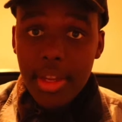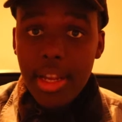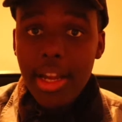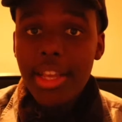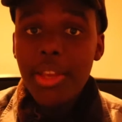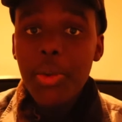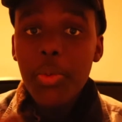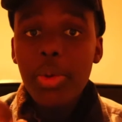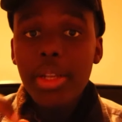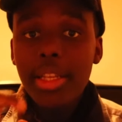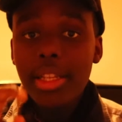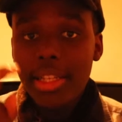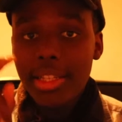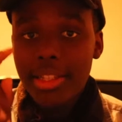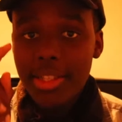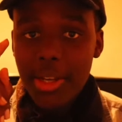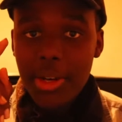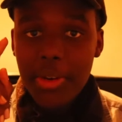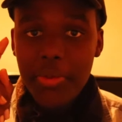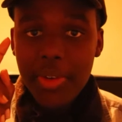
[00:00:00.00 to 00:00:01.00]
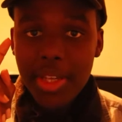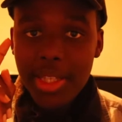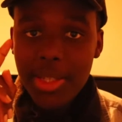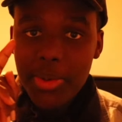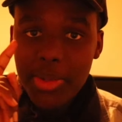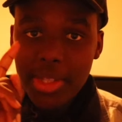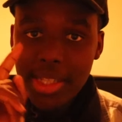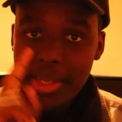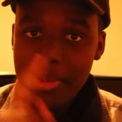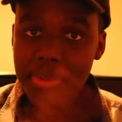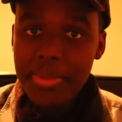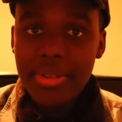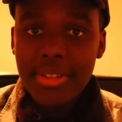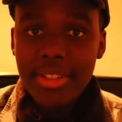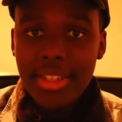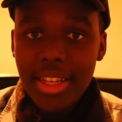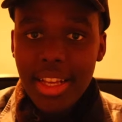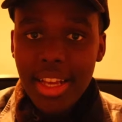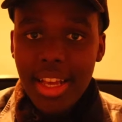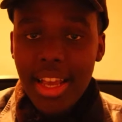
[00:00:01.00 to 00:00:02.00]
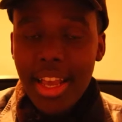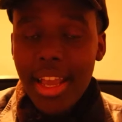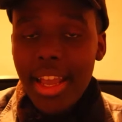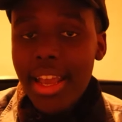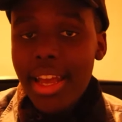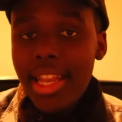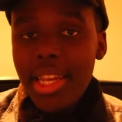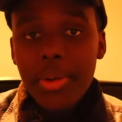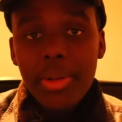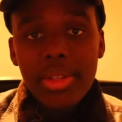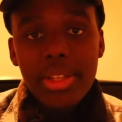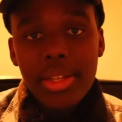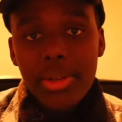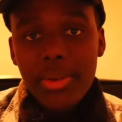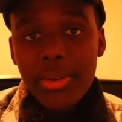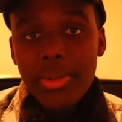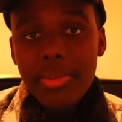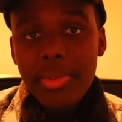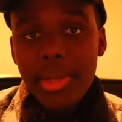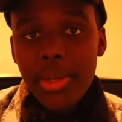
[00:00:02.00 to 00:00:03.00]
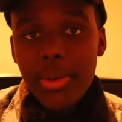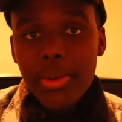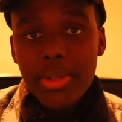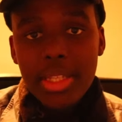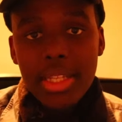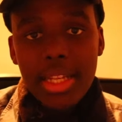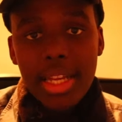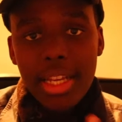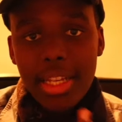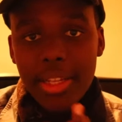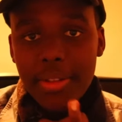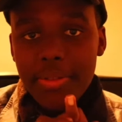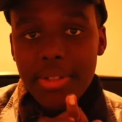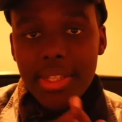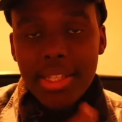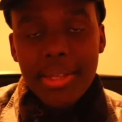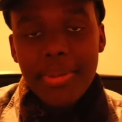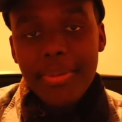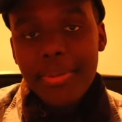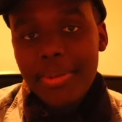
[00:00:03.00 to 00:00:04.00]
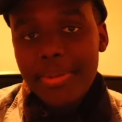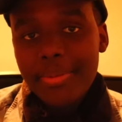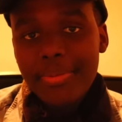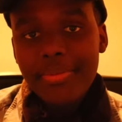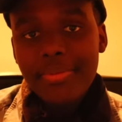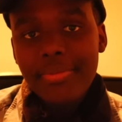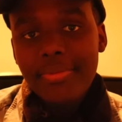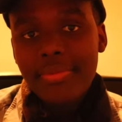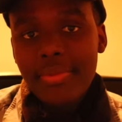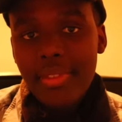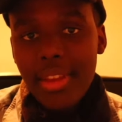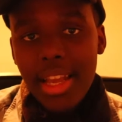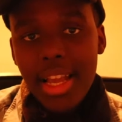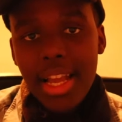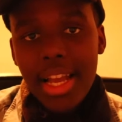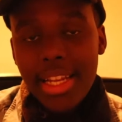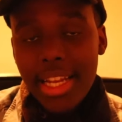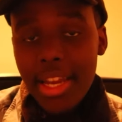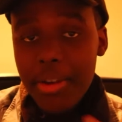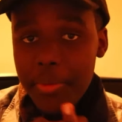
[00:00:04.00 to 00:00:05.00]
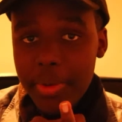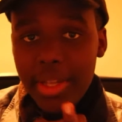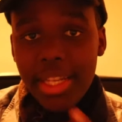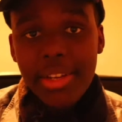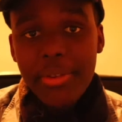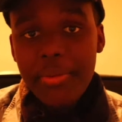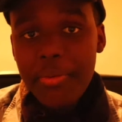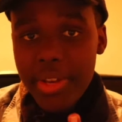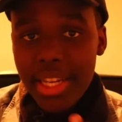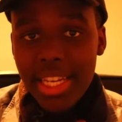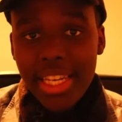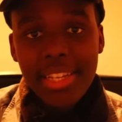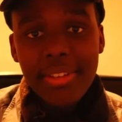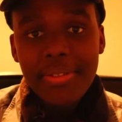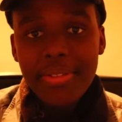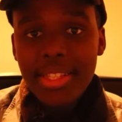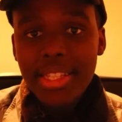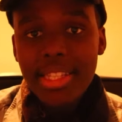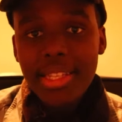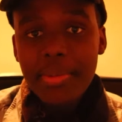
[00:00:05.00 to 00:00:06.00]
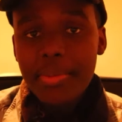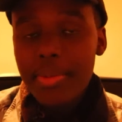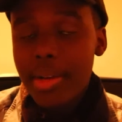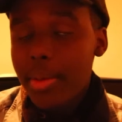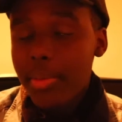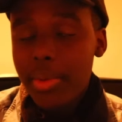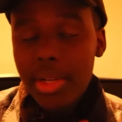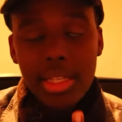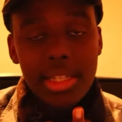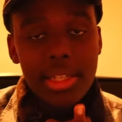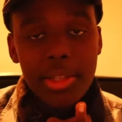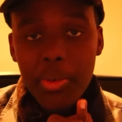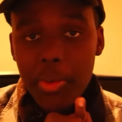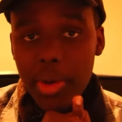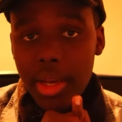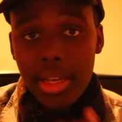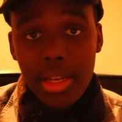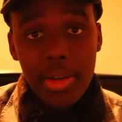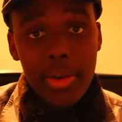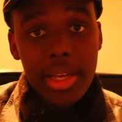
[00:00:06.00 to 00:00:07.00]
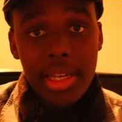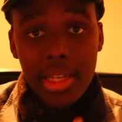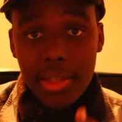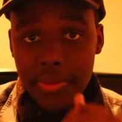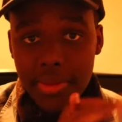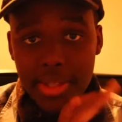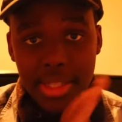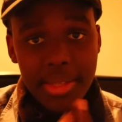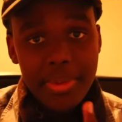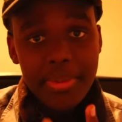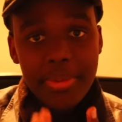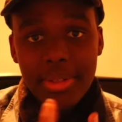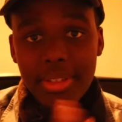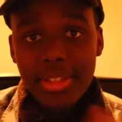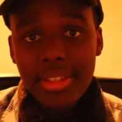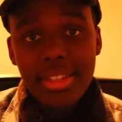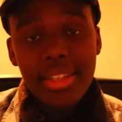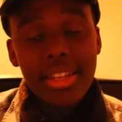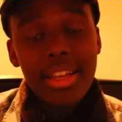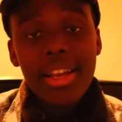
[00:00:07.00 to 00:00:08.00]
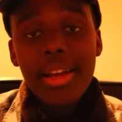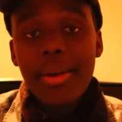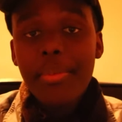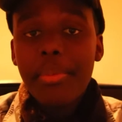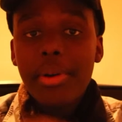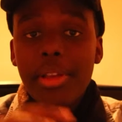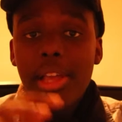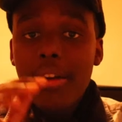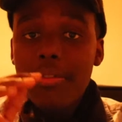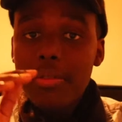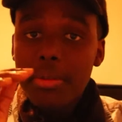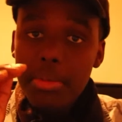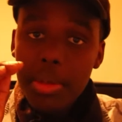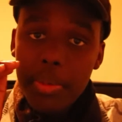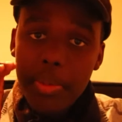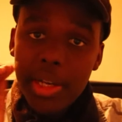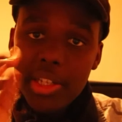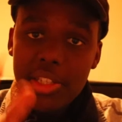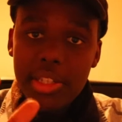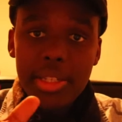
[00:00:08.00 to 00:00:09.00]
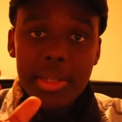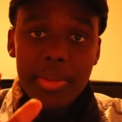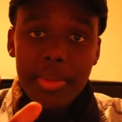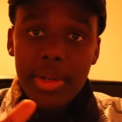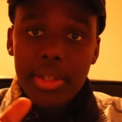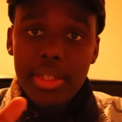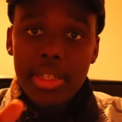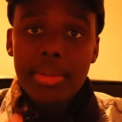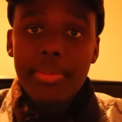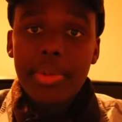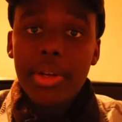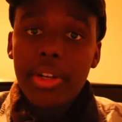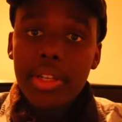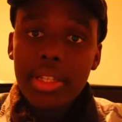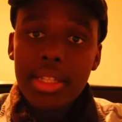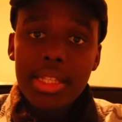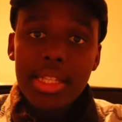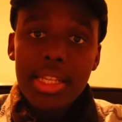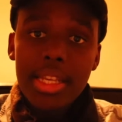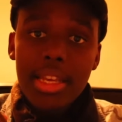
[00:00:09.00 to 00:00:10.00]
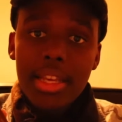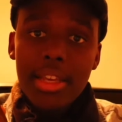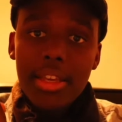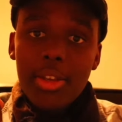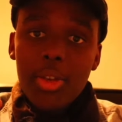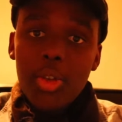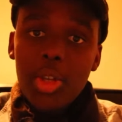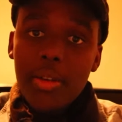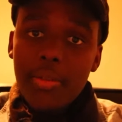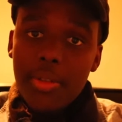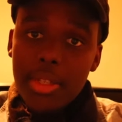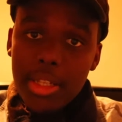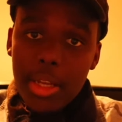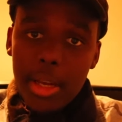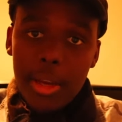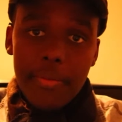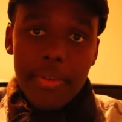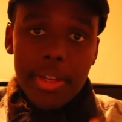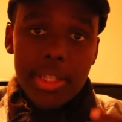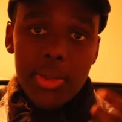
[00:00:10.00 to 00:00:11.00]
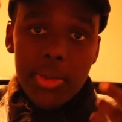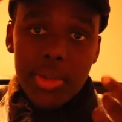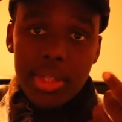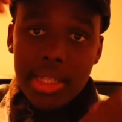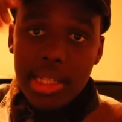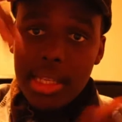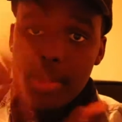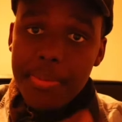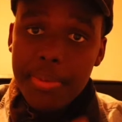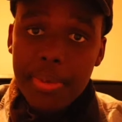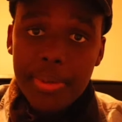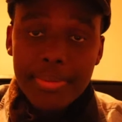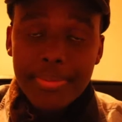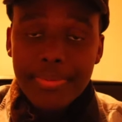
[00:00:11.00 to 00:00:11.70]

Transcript: Are you willing to sacrifice your sleep? Anyone that knows me knows that I love sleep. And I really love sleep. I'm going to tell you right now, I love sleep. But you have to be passionate about it, because you have to sacrifice your sleep.